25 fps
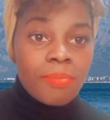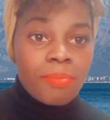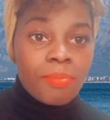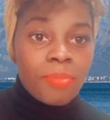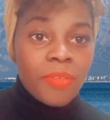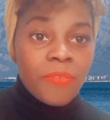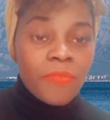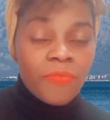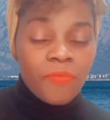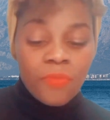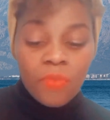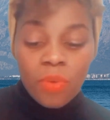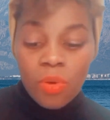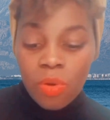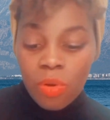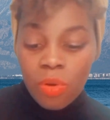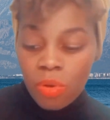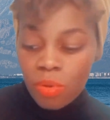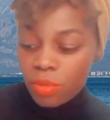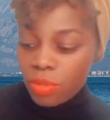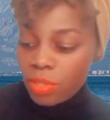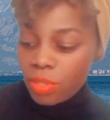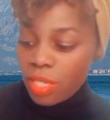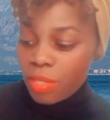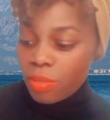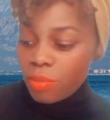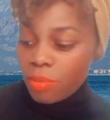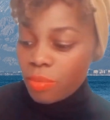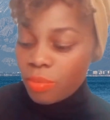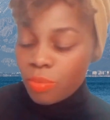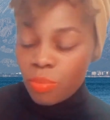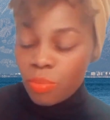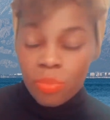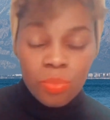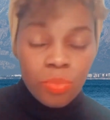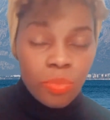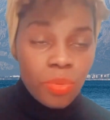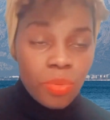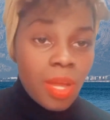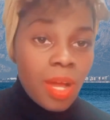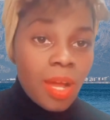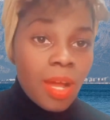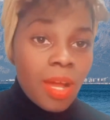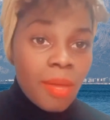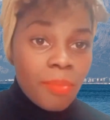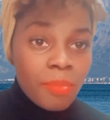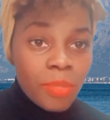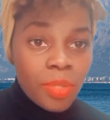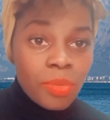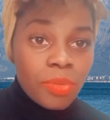Before then, we are
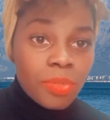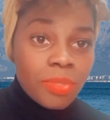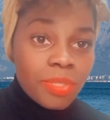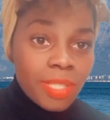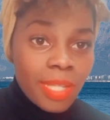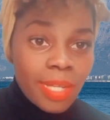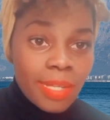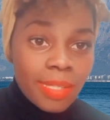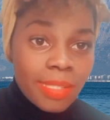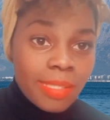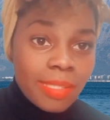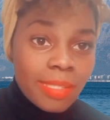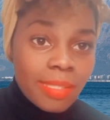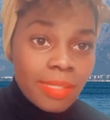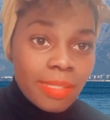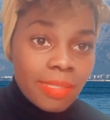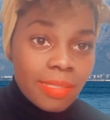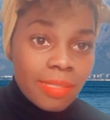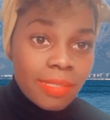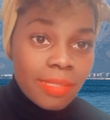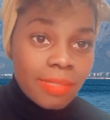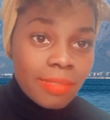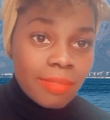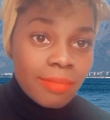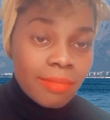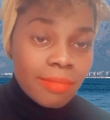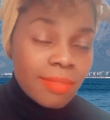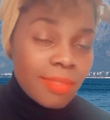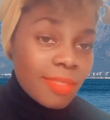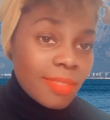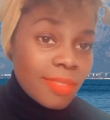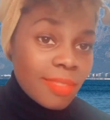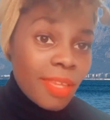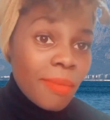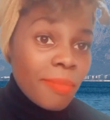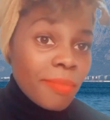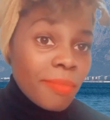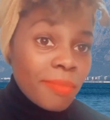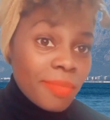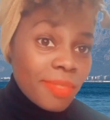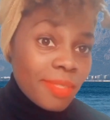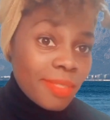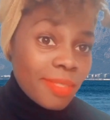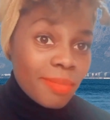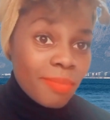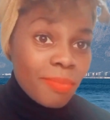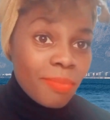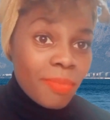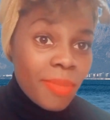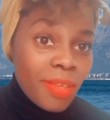coming on taxes.
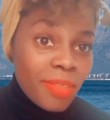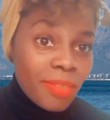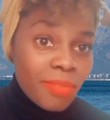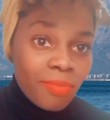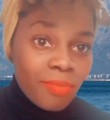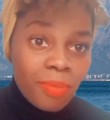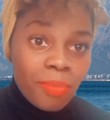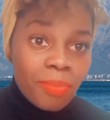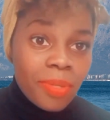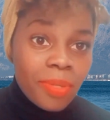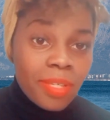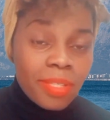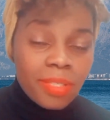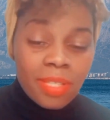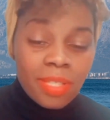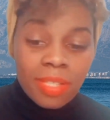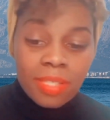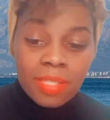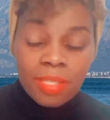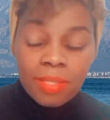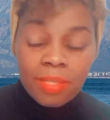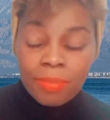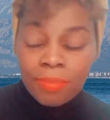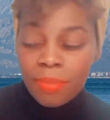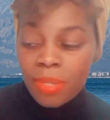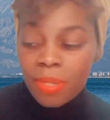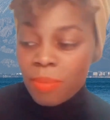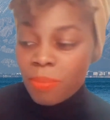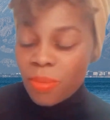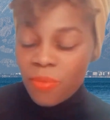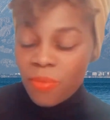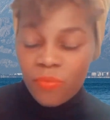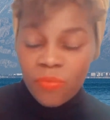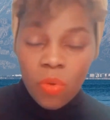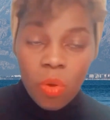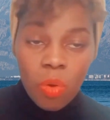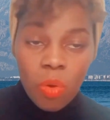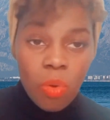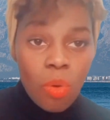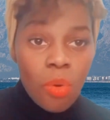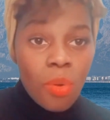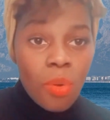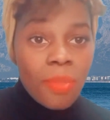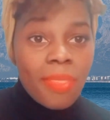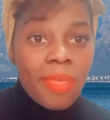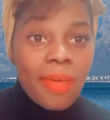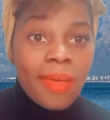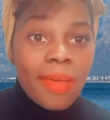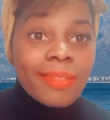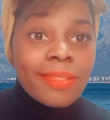It's month for paying taxes. But before
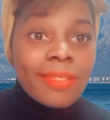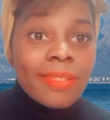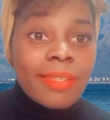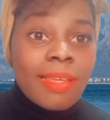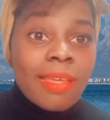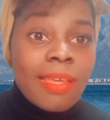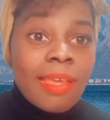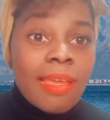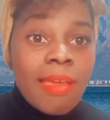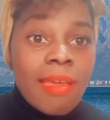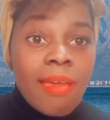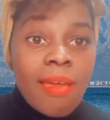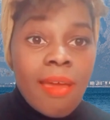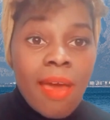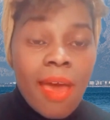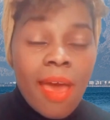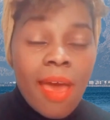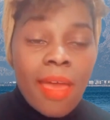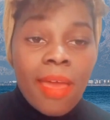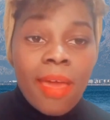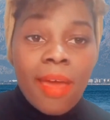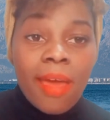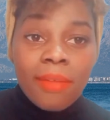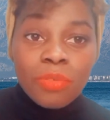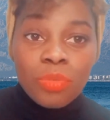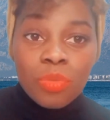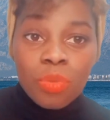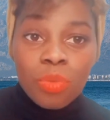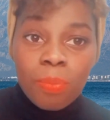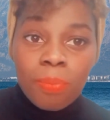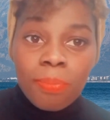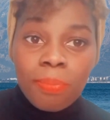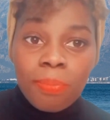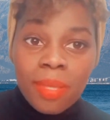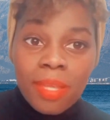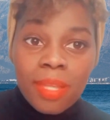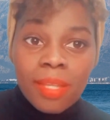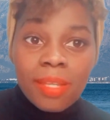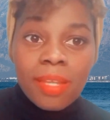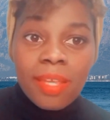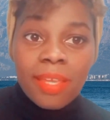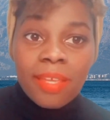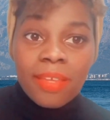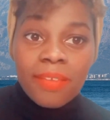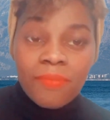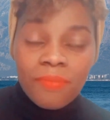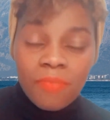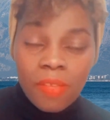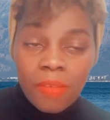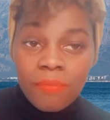all that, I had to pay
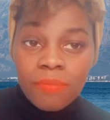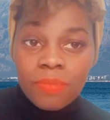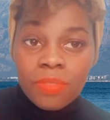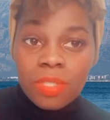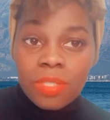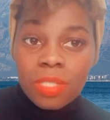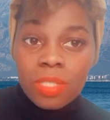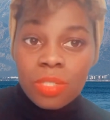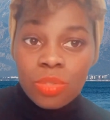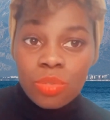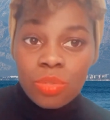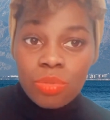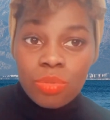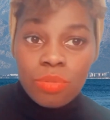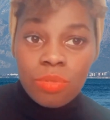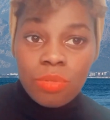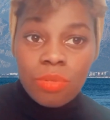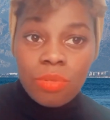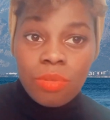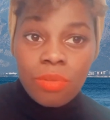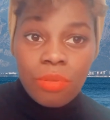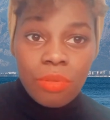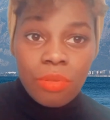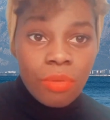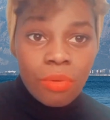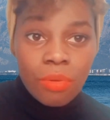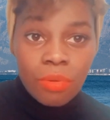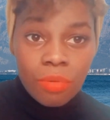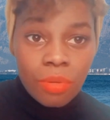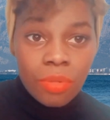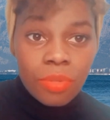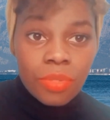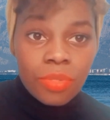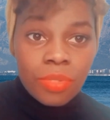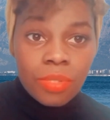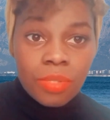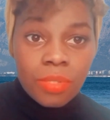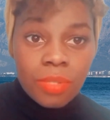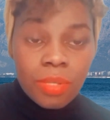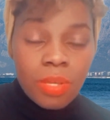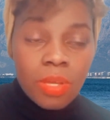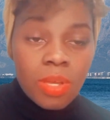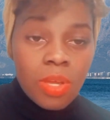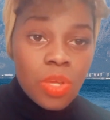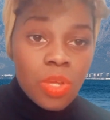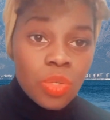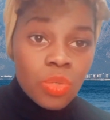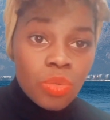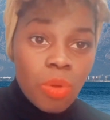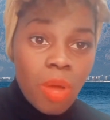like 50 euros
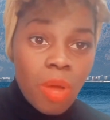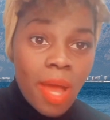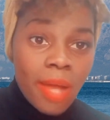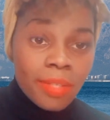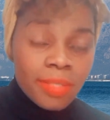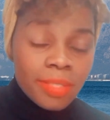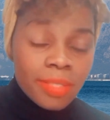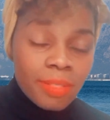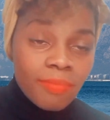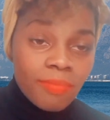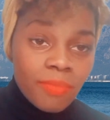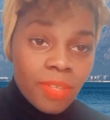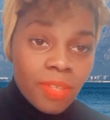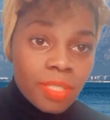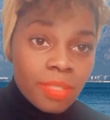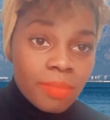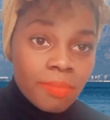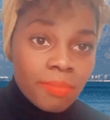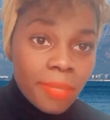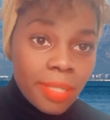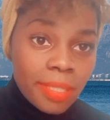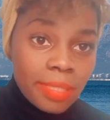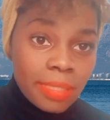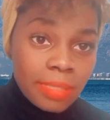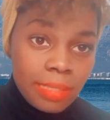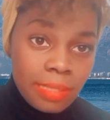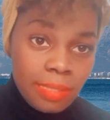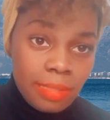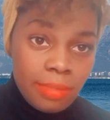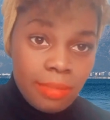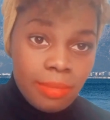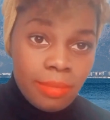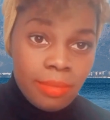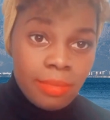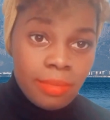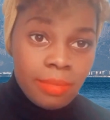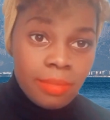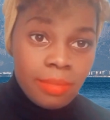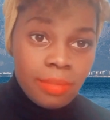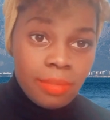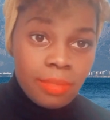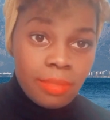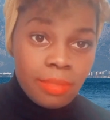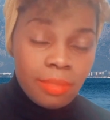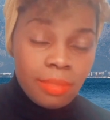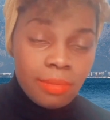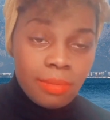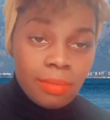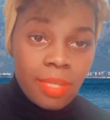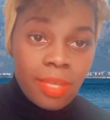to activate my TIN,
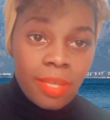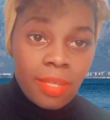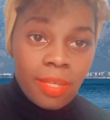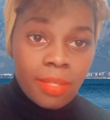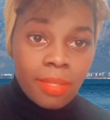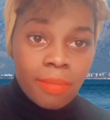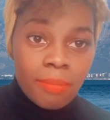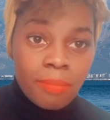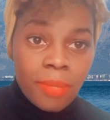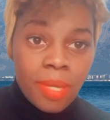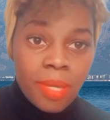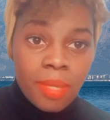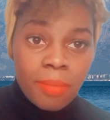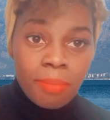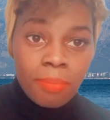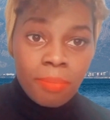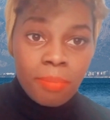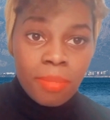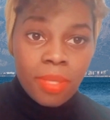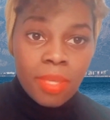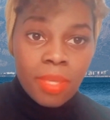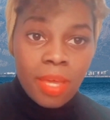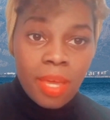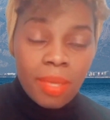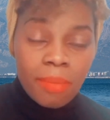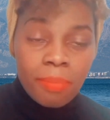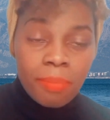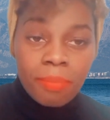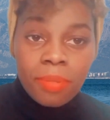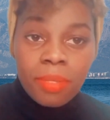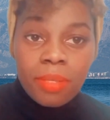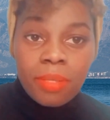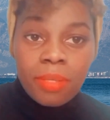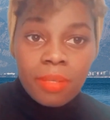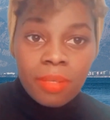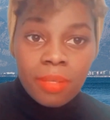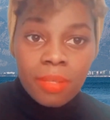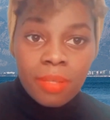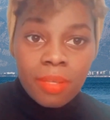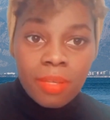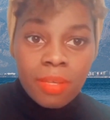like my BIP.